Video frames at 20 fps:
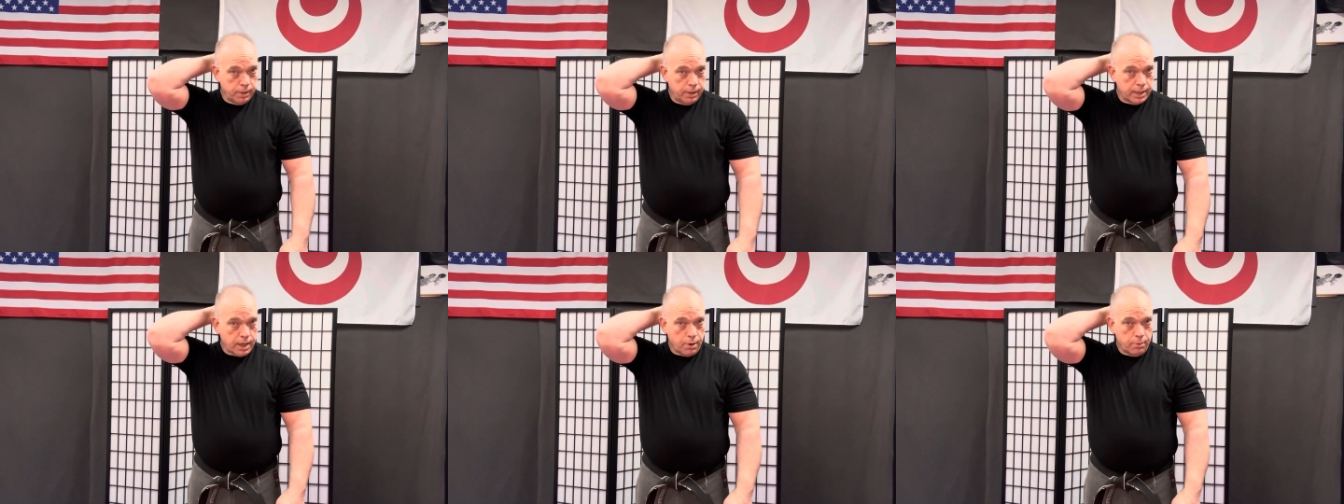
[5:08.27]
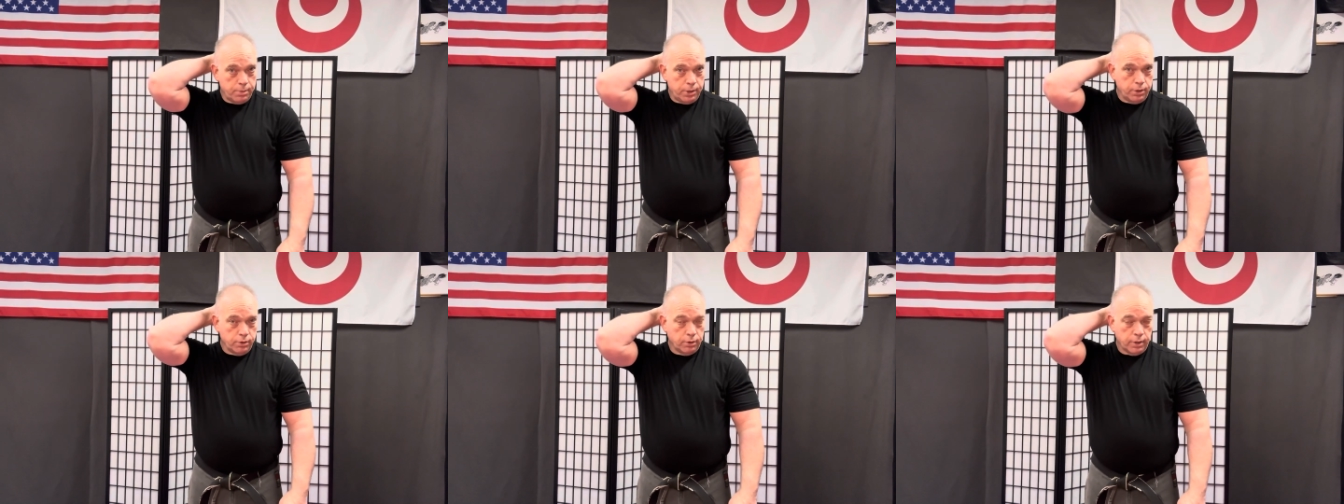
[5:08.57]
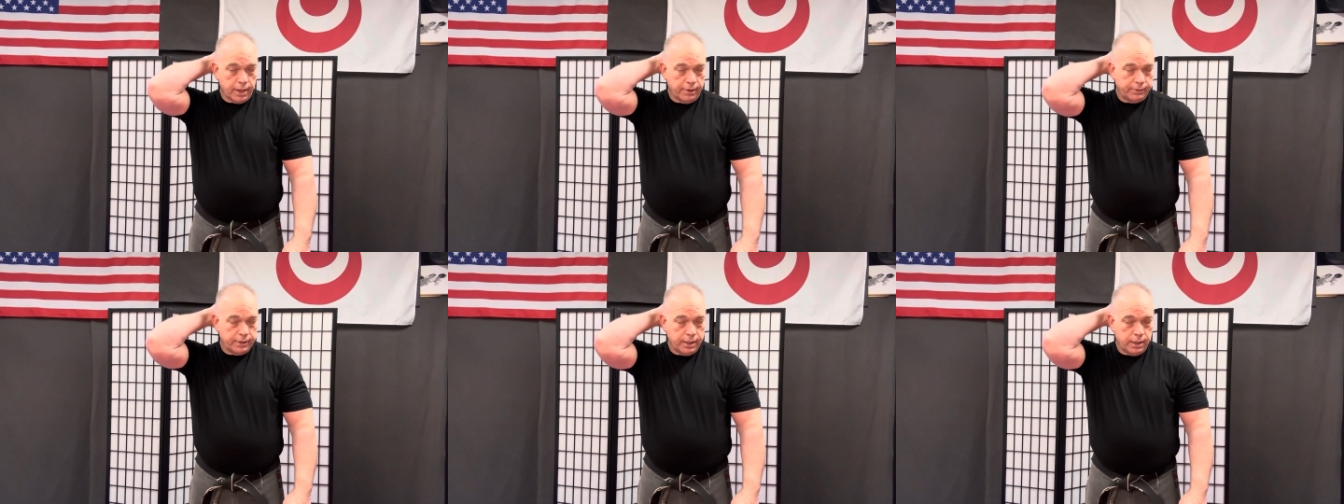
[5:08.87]
that would be your
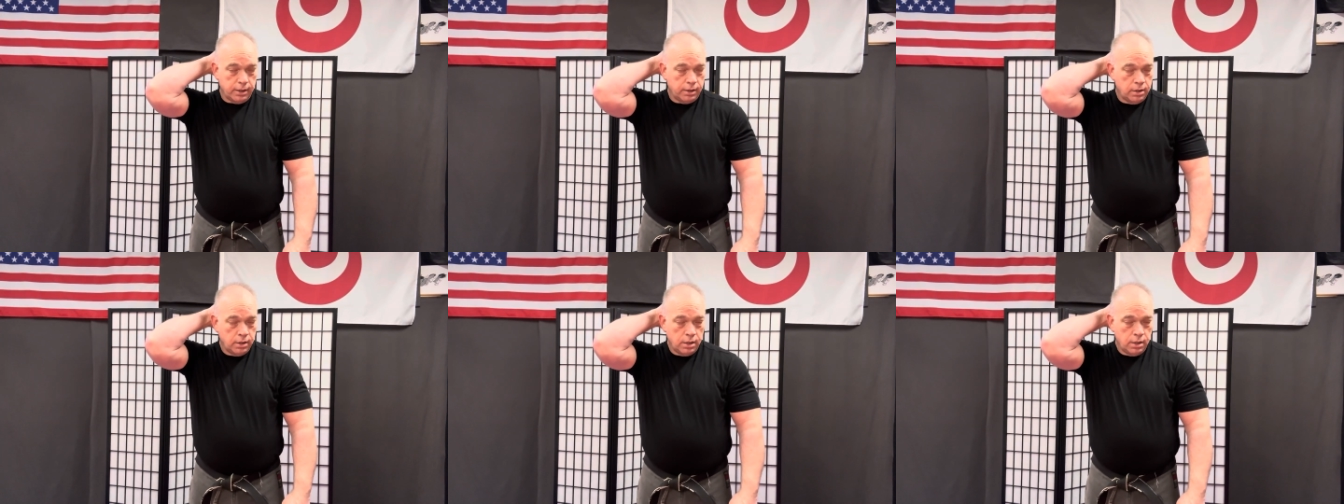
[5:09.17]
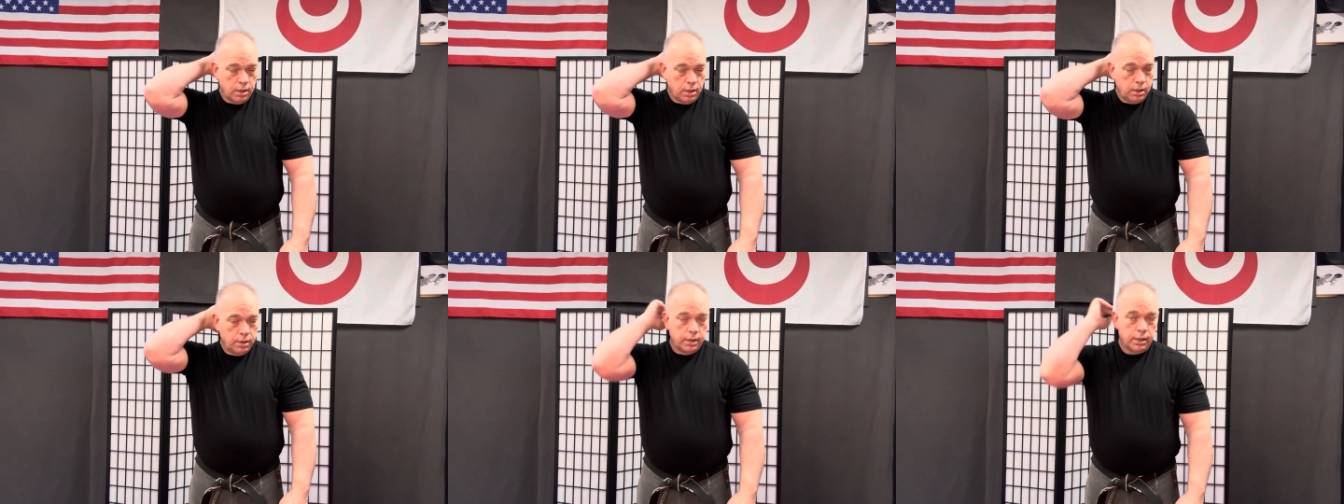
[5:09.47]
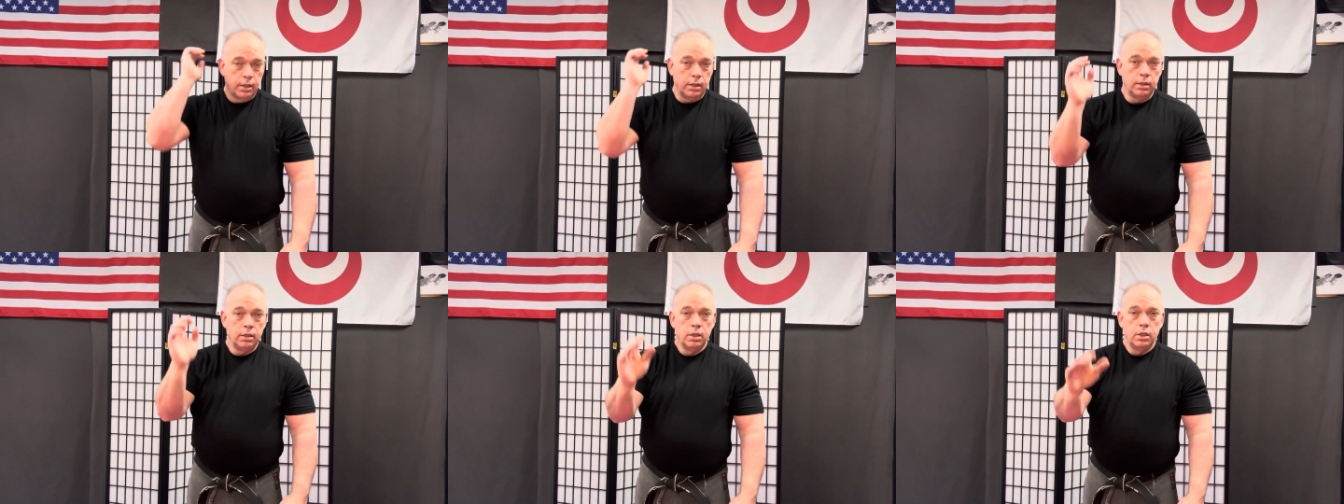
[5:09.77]
left hand,
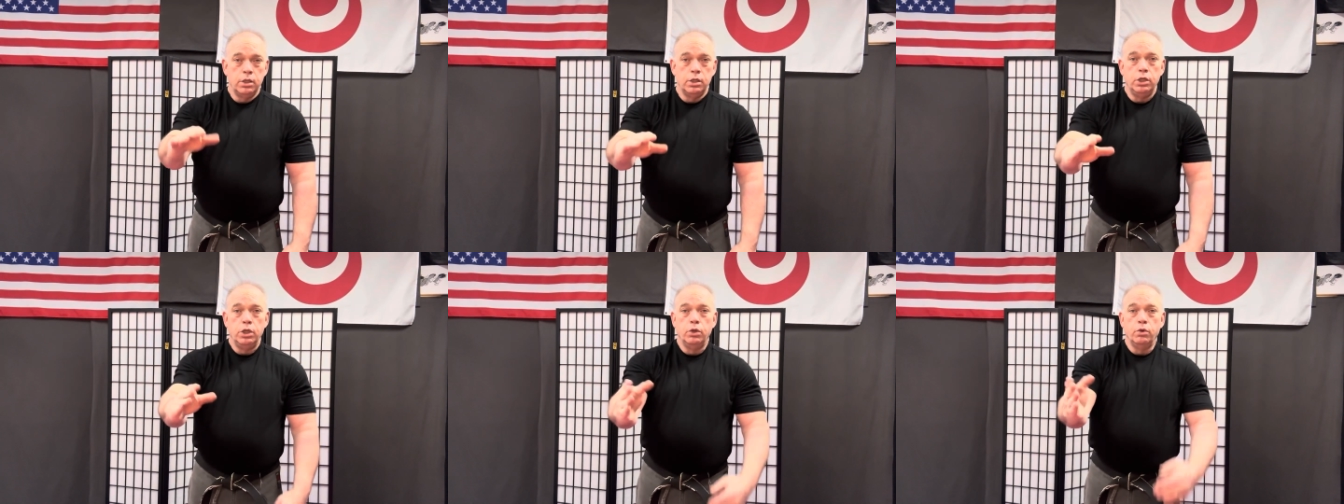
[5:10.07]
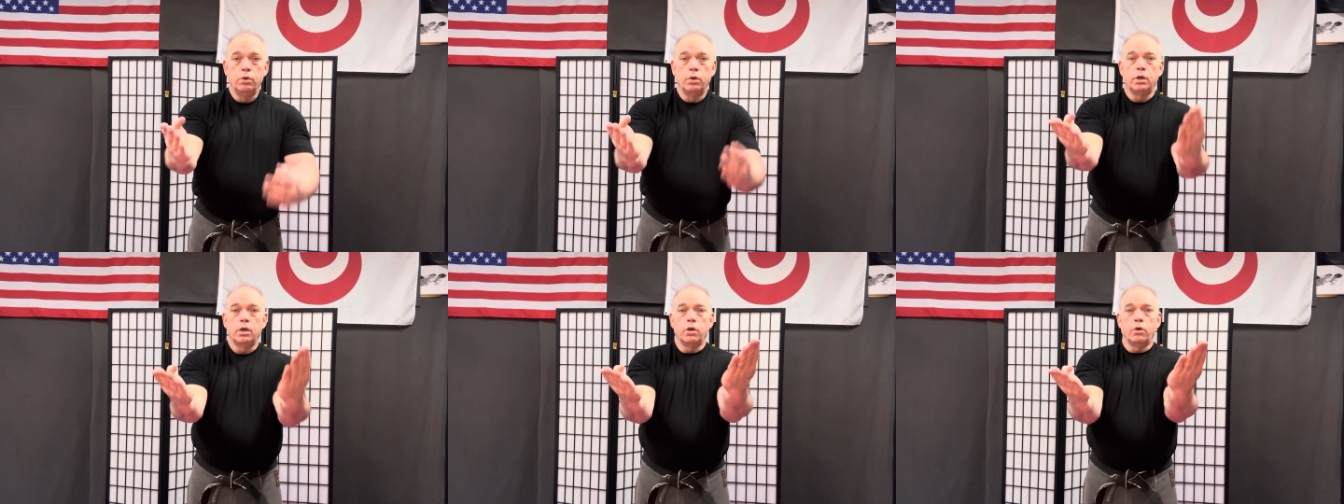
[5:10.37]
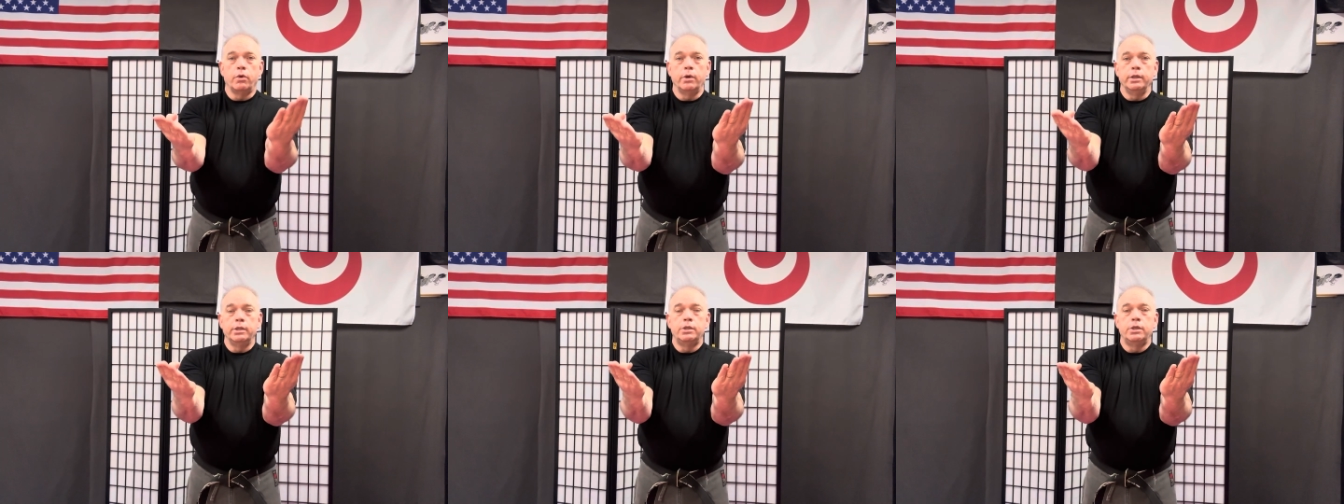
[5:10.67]
then you are
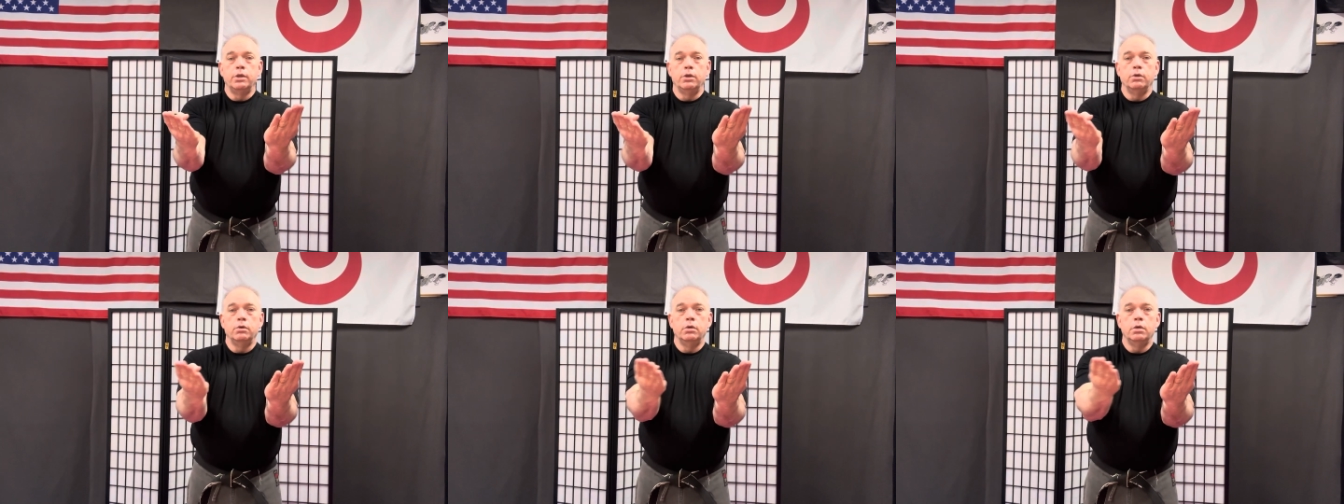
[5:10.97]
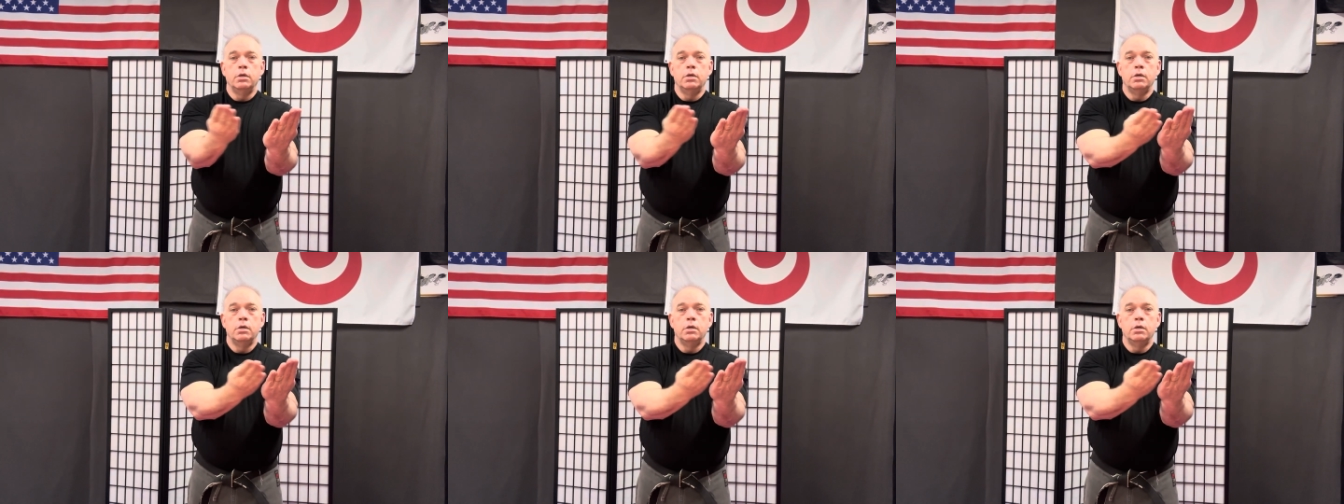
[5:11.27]
going to